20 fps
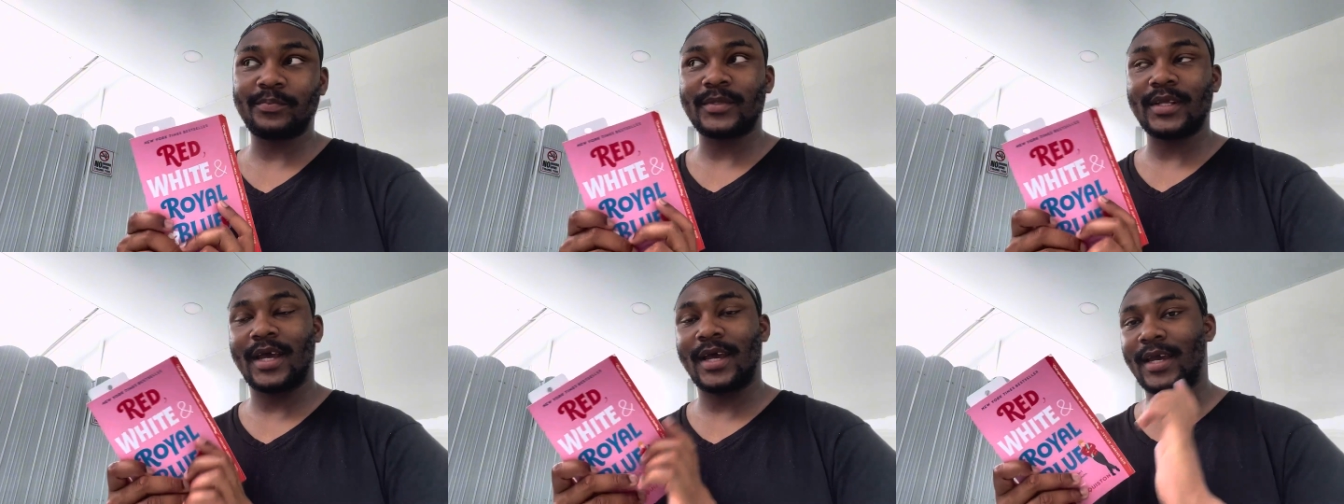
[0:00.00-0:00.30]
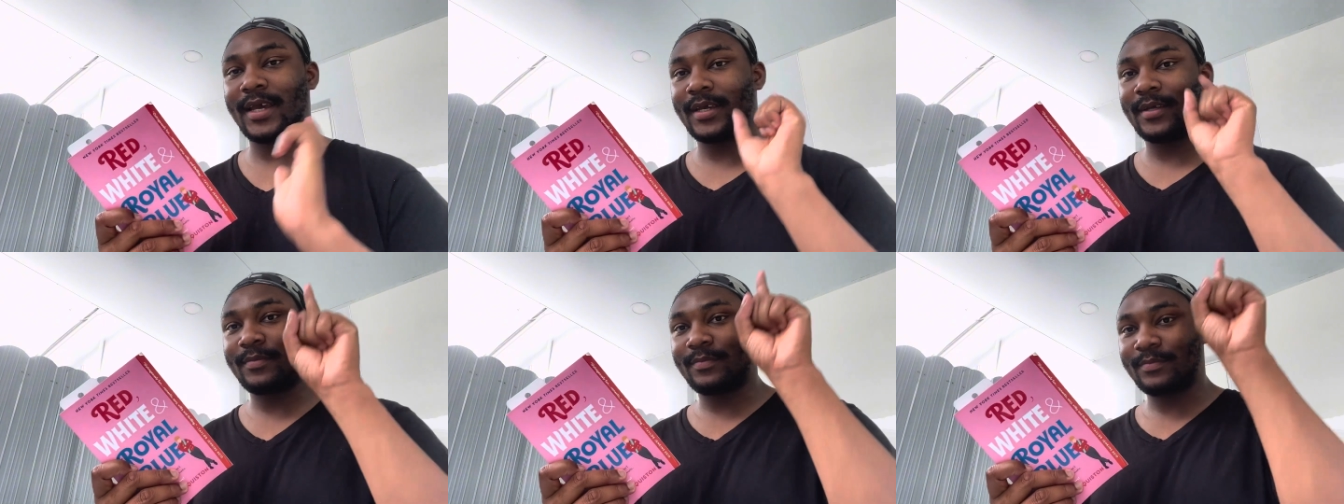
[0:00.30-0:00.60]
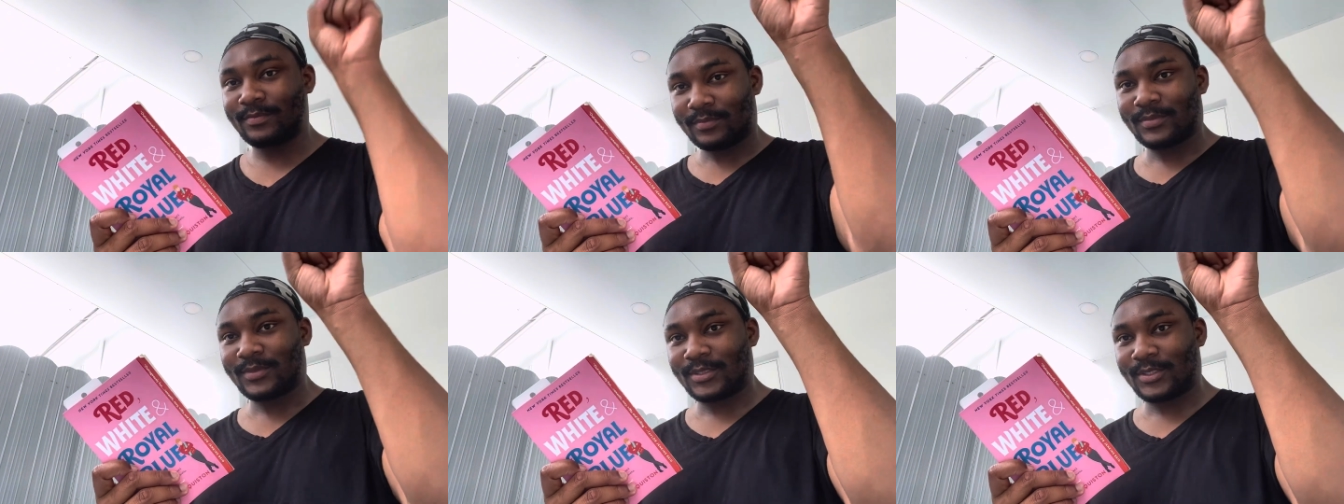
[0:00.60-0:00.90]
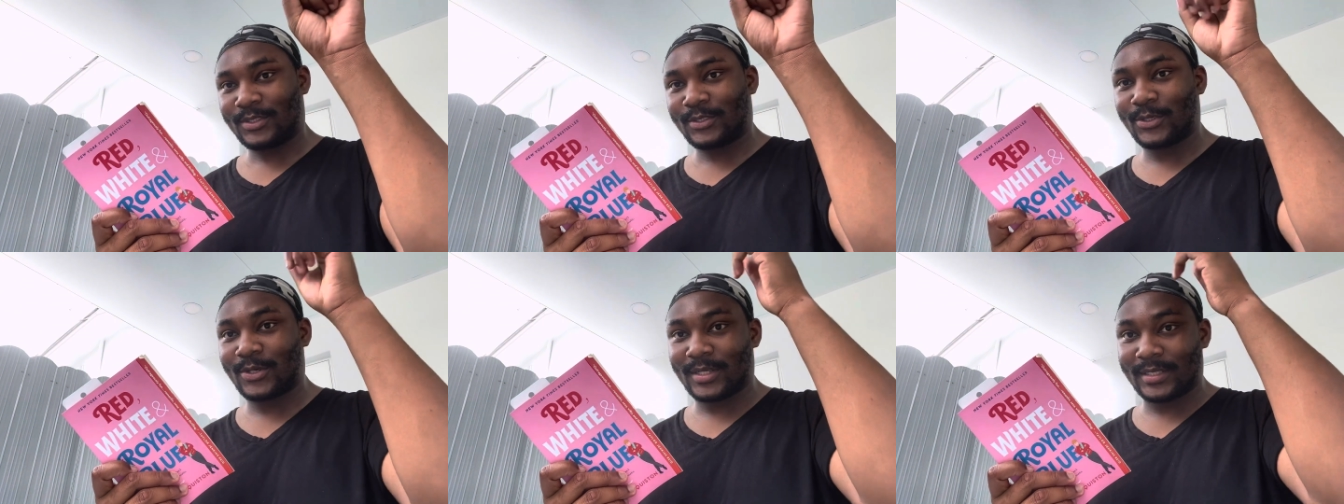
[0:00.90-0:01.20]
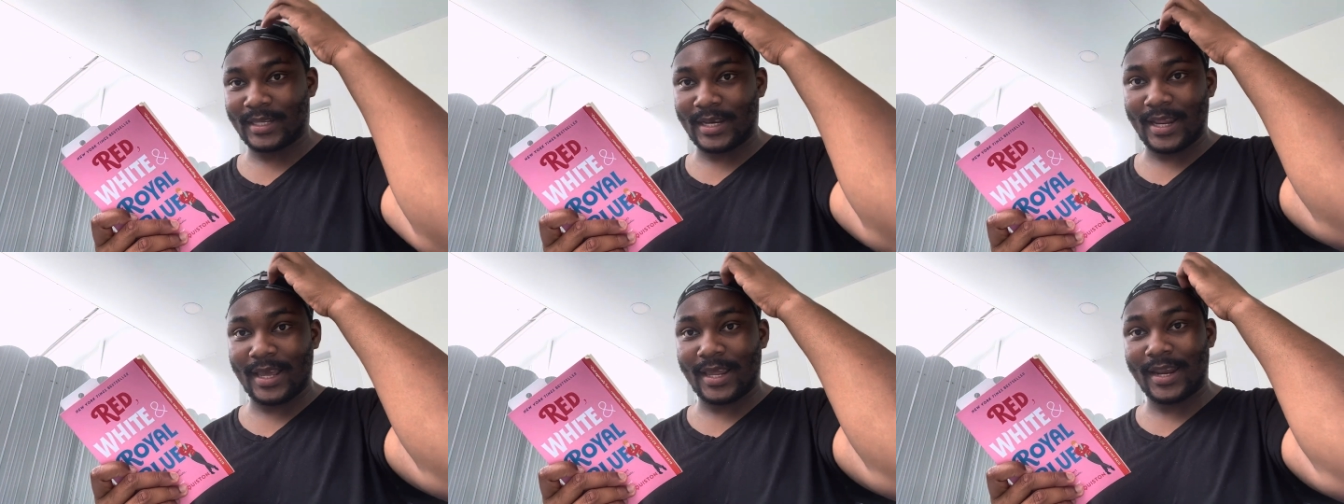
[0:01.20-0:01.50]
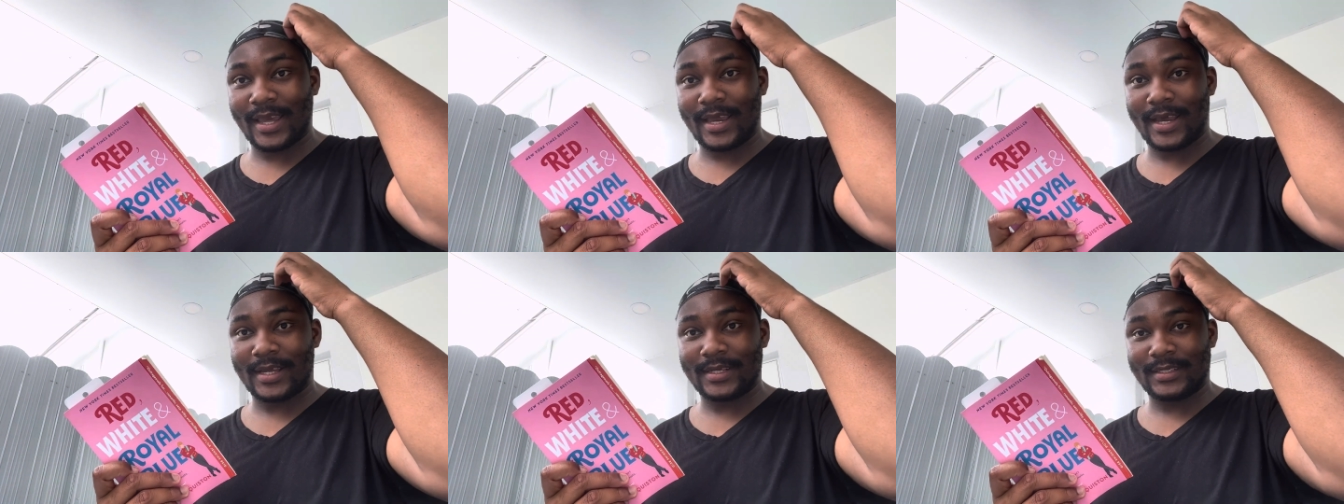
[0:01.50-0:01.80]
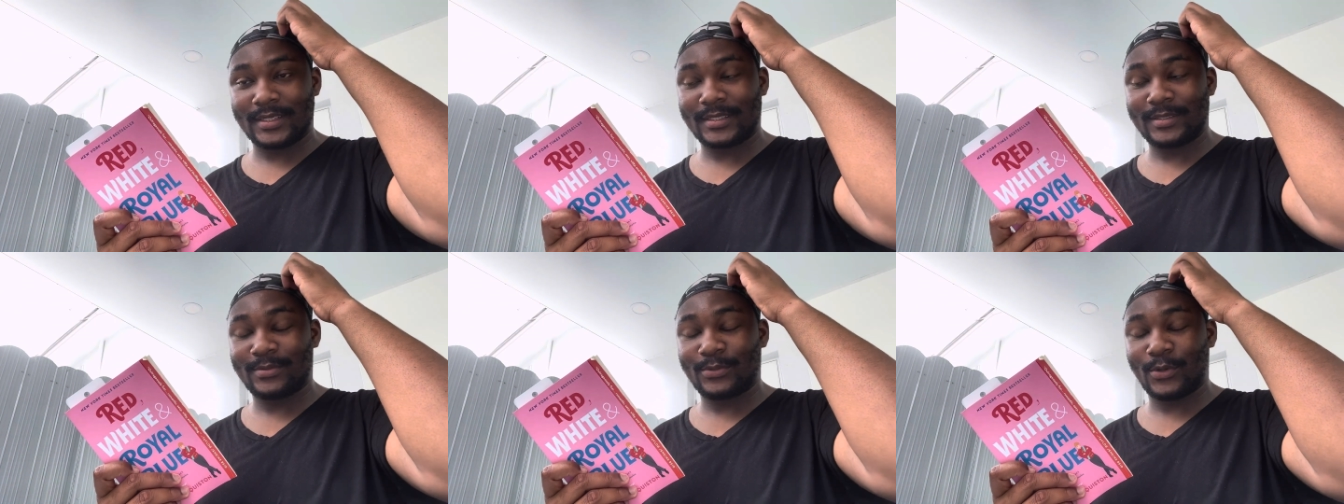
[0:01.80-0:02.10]
I turned on the light like I
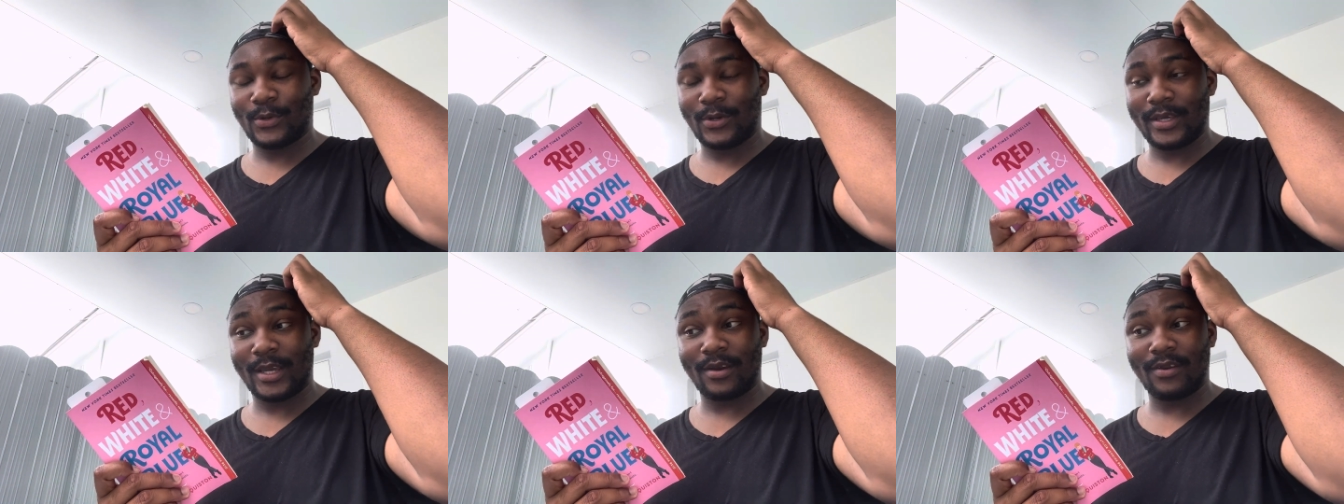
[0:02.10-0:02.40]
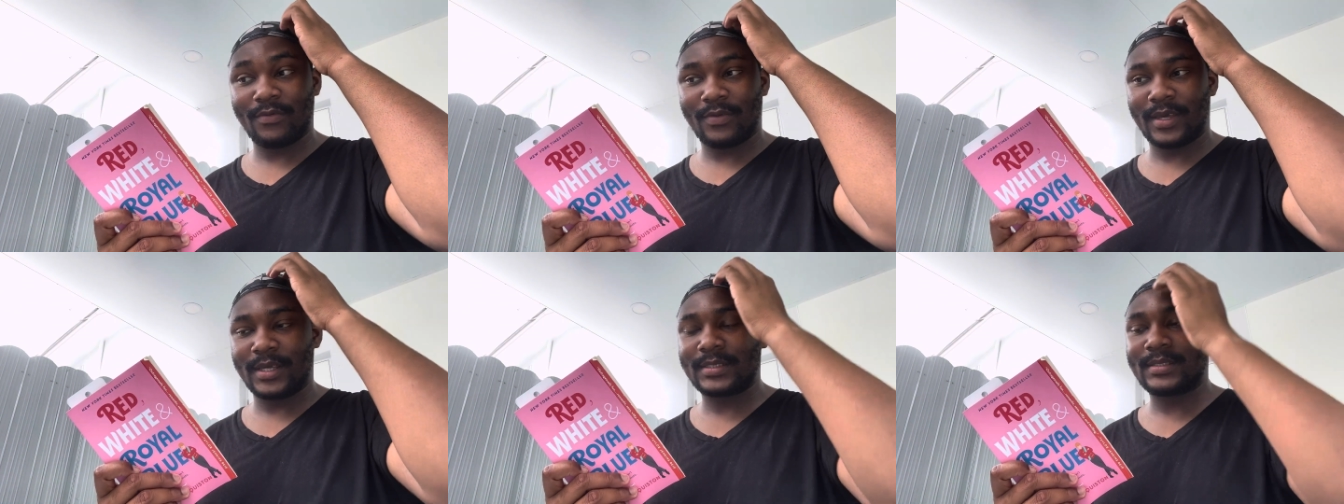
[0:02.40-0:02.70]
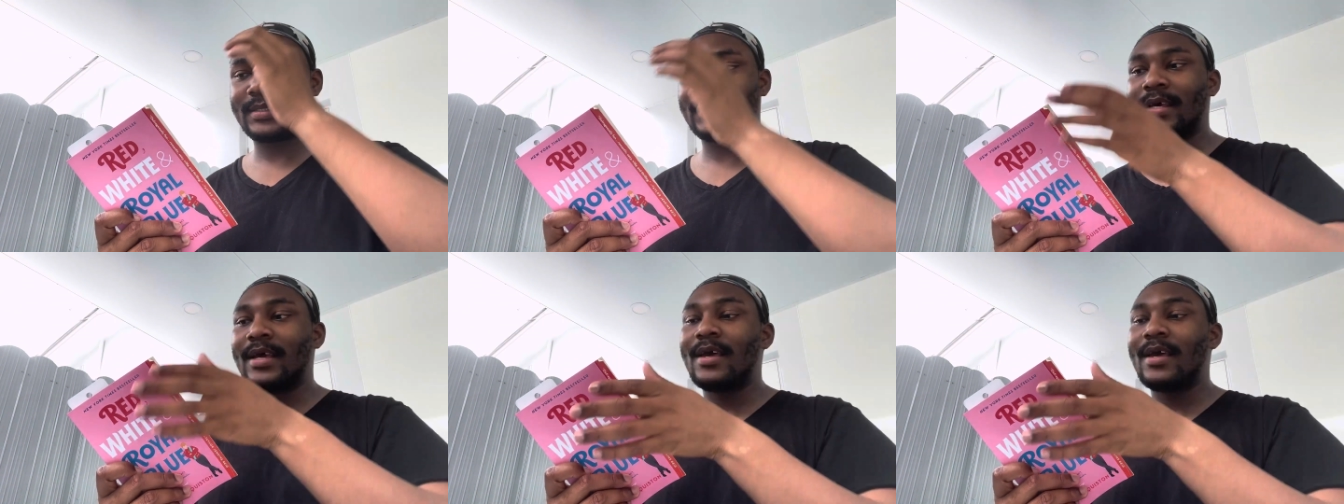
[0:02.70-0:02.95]
did for Yellowface.